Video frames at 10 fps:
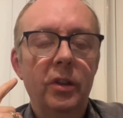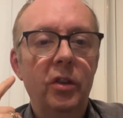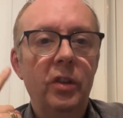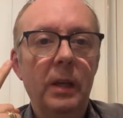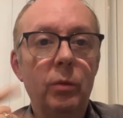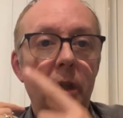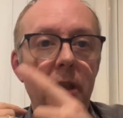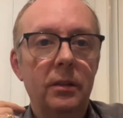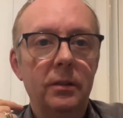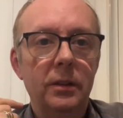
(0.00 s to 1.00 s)
It's the same
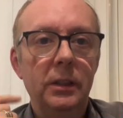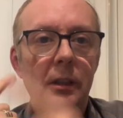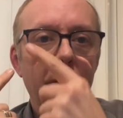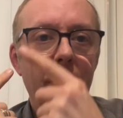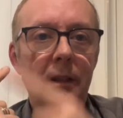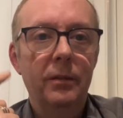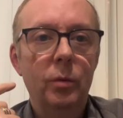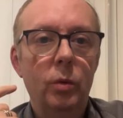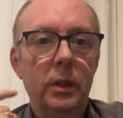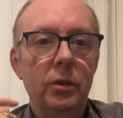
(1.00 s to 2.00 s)
word. You know that?
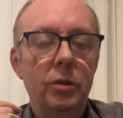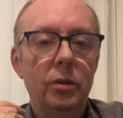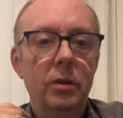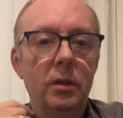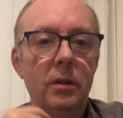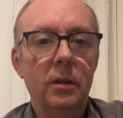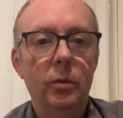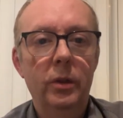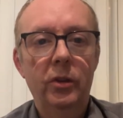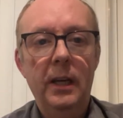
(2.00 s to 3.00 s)
Watch.
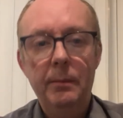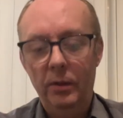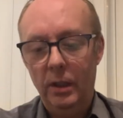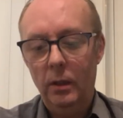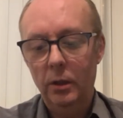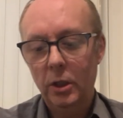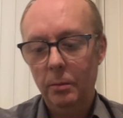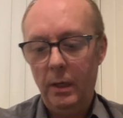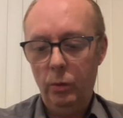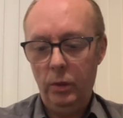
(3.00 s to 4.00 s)
What time is it? I'll look at
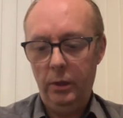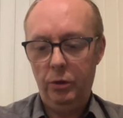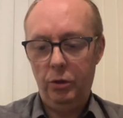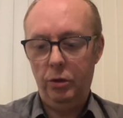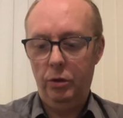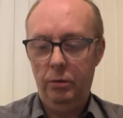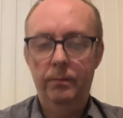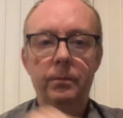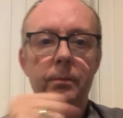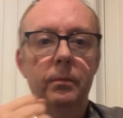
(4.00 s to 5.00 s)
my watch.
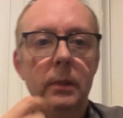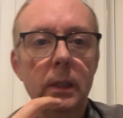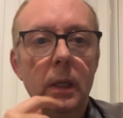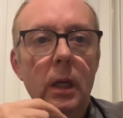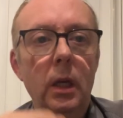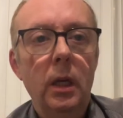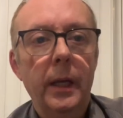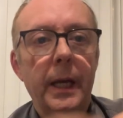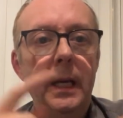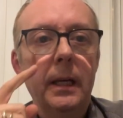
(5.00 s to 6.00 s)

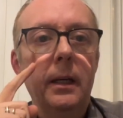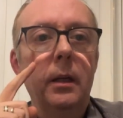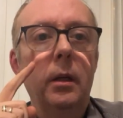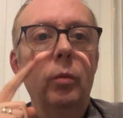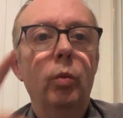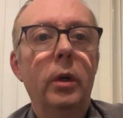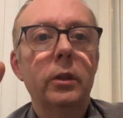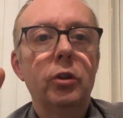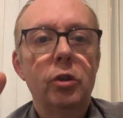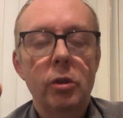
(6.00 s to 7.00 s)
And
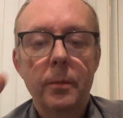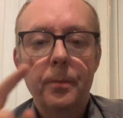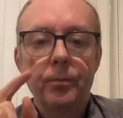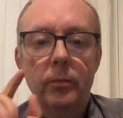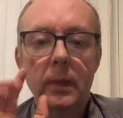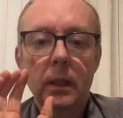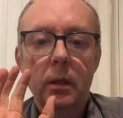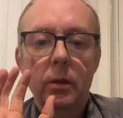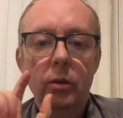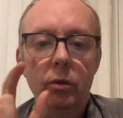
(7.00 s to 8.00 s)
watch,
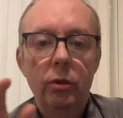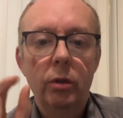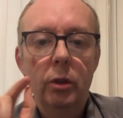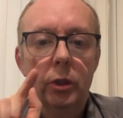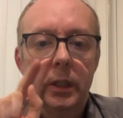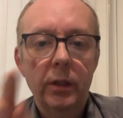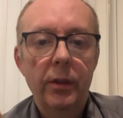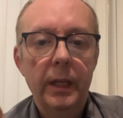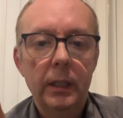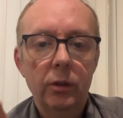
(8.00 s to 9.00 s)
to look at
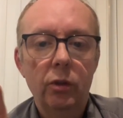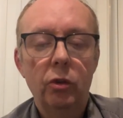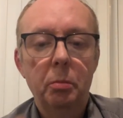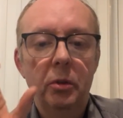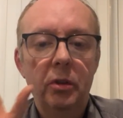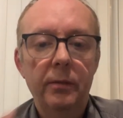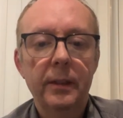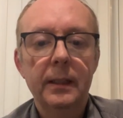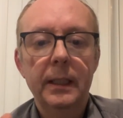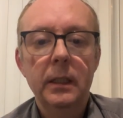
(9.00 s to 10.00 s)
things
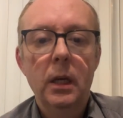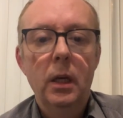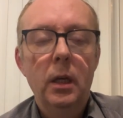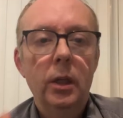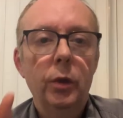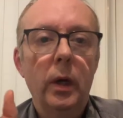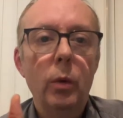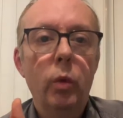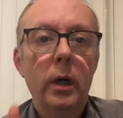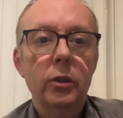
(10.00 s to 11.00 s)
specifically. So I
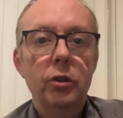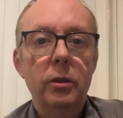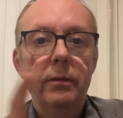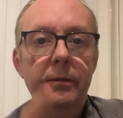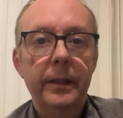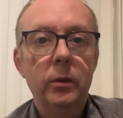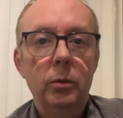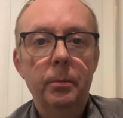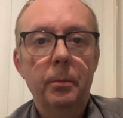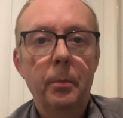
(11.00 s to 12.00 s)
watched a
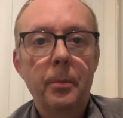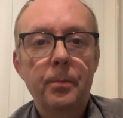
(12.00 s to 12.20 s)
film.